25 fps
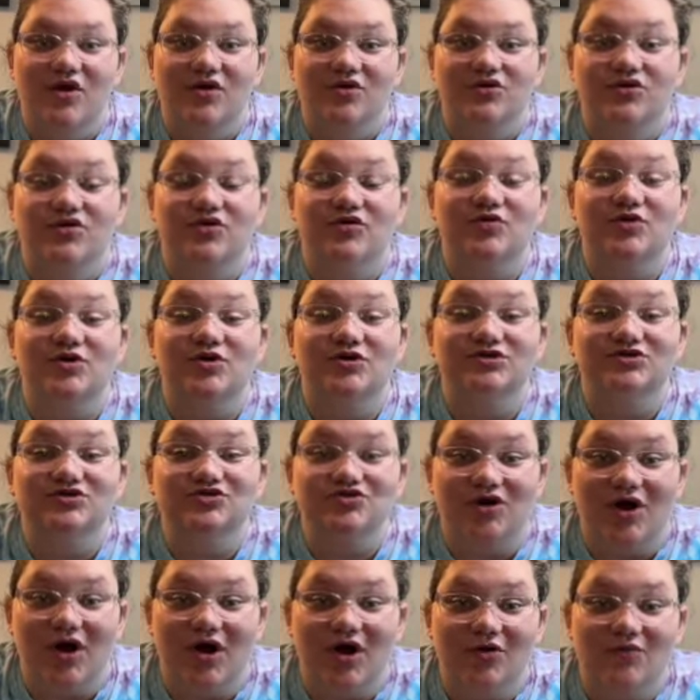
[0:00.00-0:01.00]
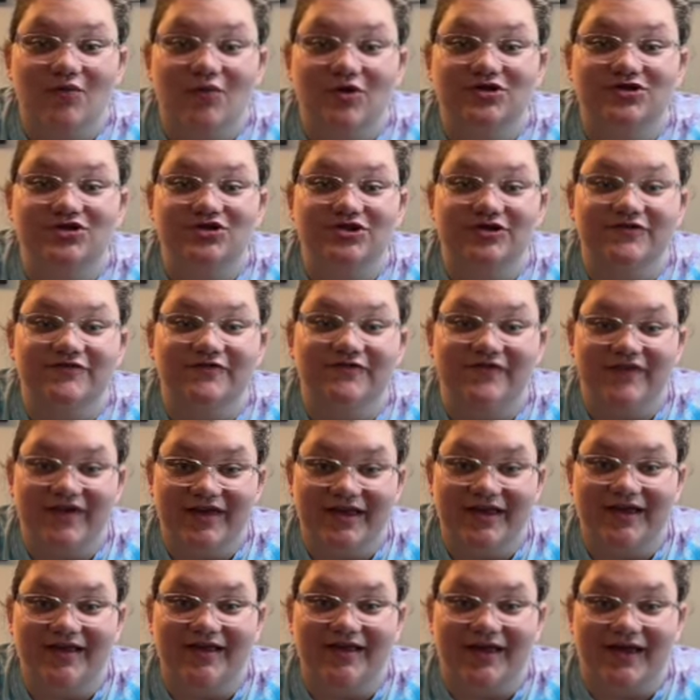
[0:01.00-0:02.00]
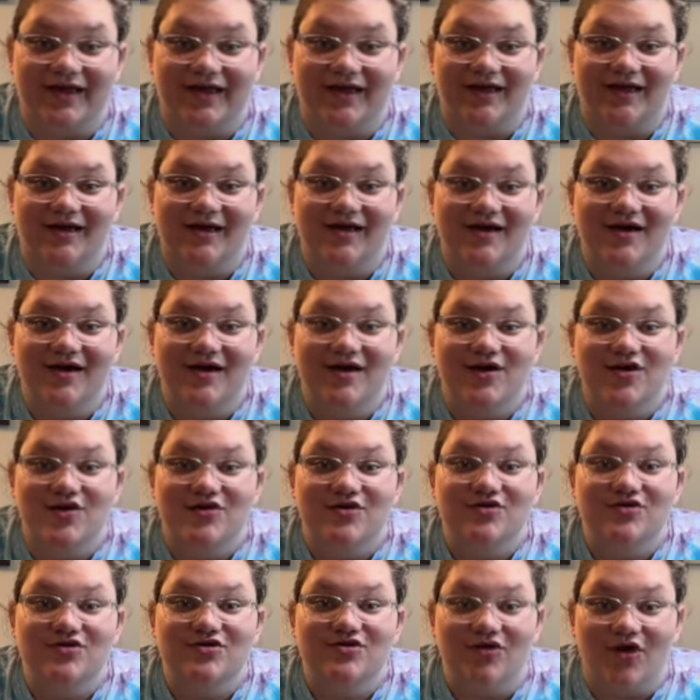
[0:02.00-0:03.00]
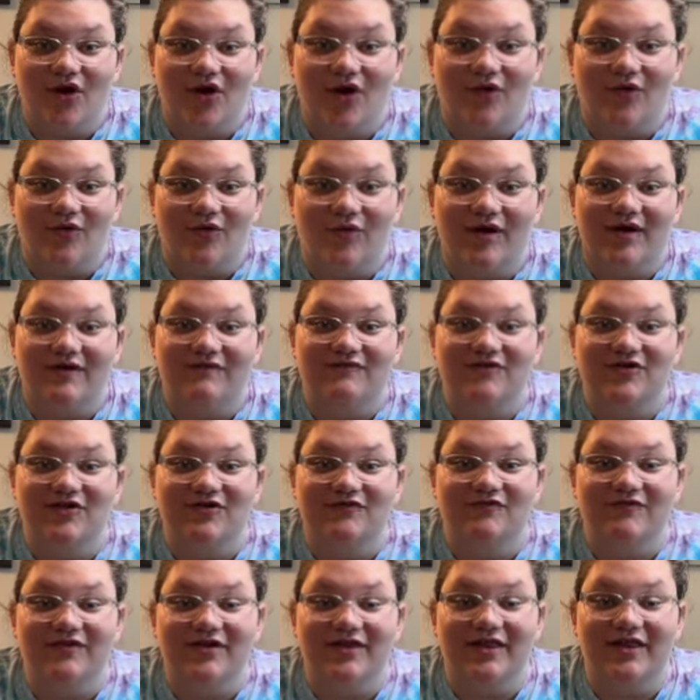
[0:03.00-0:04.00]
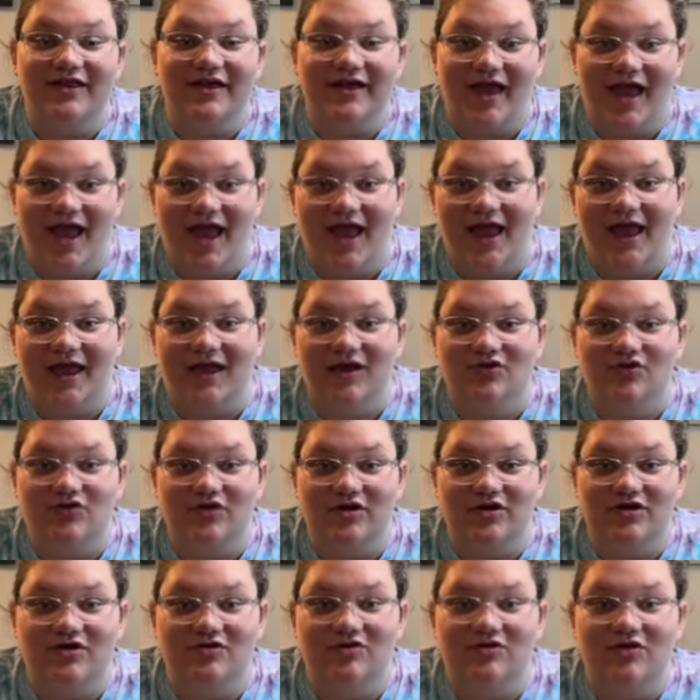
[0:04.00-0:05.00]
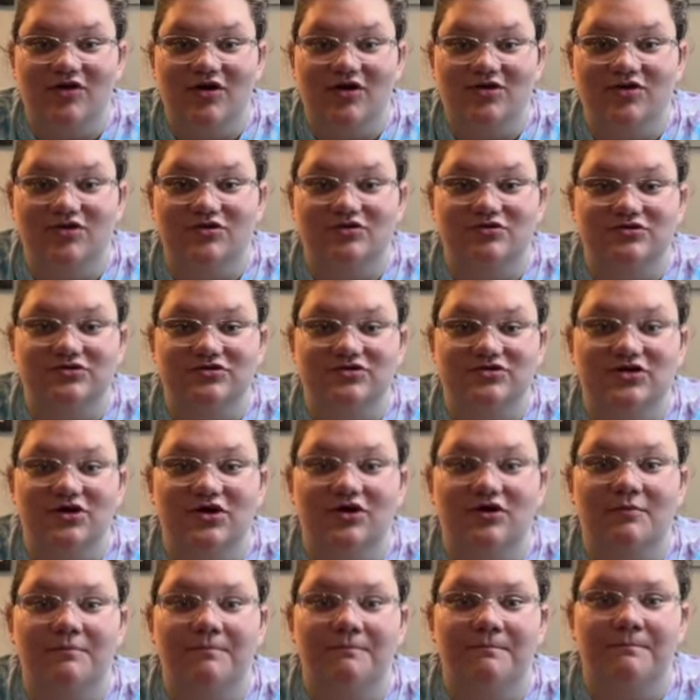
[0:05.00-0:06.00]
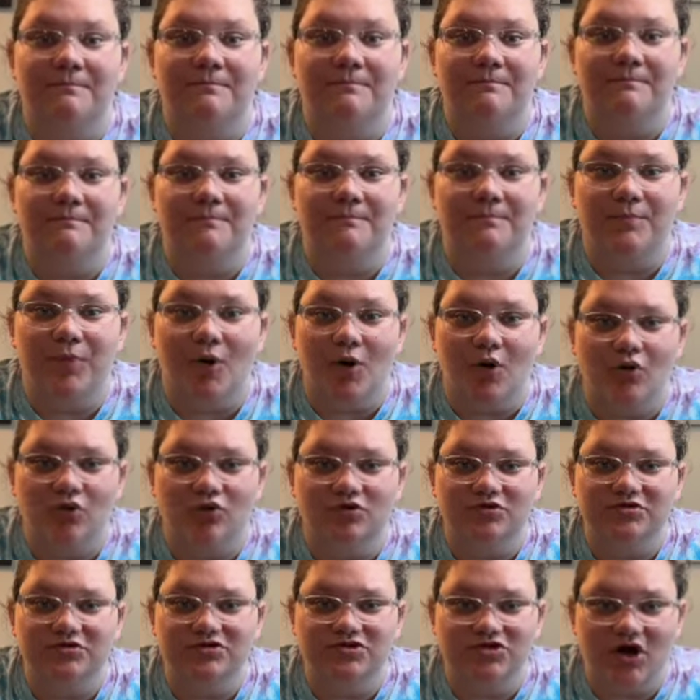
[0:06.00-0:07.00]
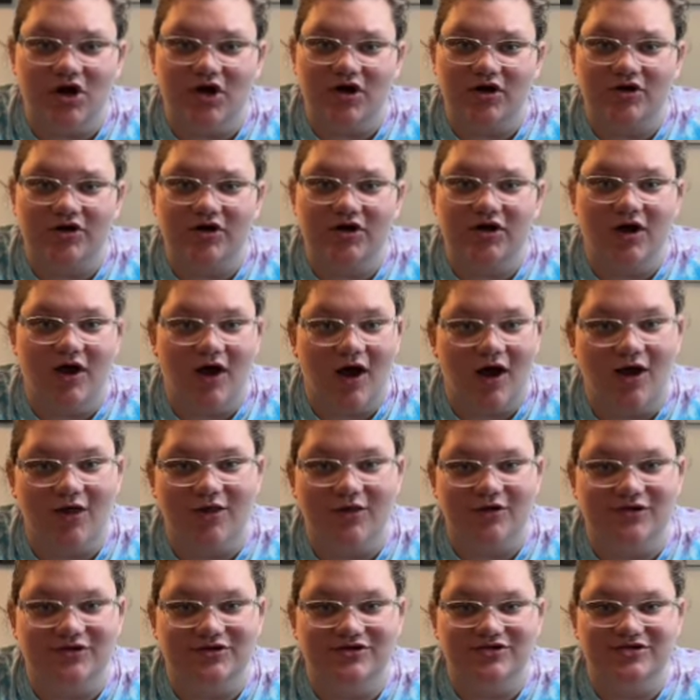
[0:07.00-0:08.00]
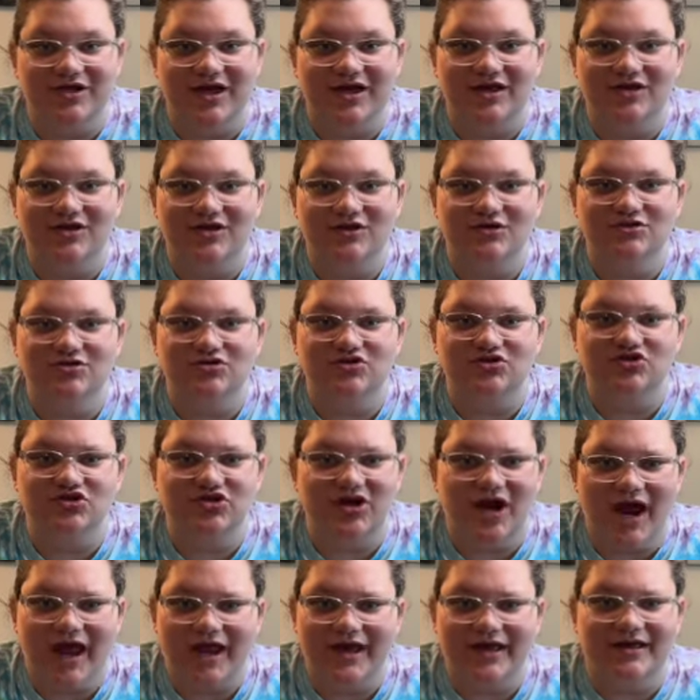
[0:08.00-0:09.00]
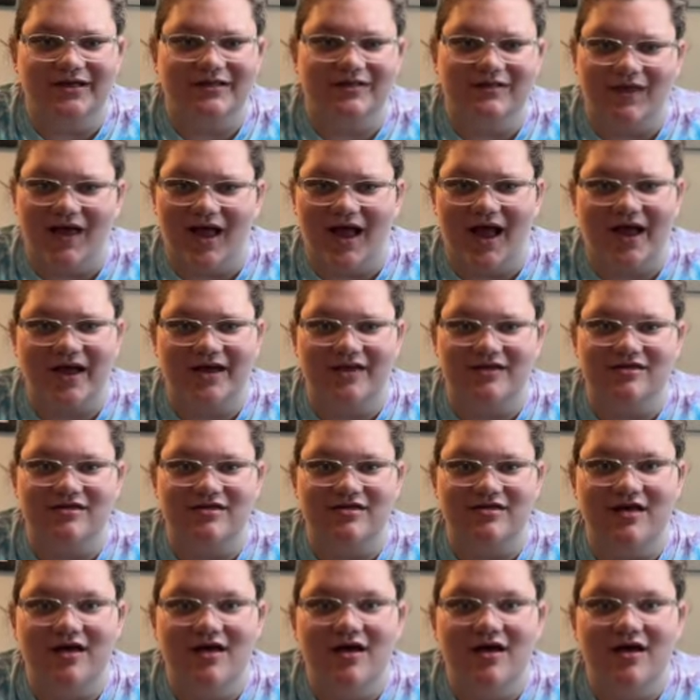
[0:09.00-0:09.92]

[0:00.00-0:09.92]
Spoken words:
You can draw what you're feeling. So if you're feeling angry, you can use bold, dark colors and use jagged lines.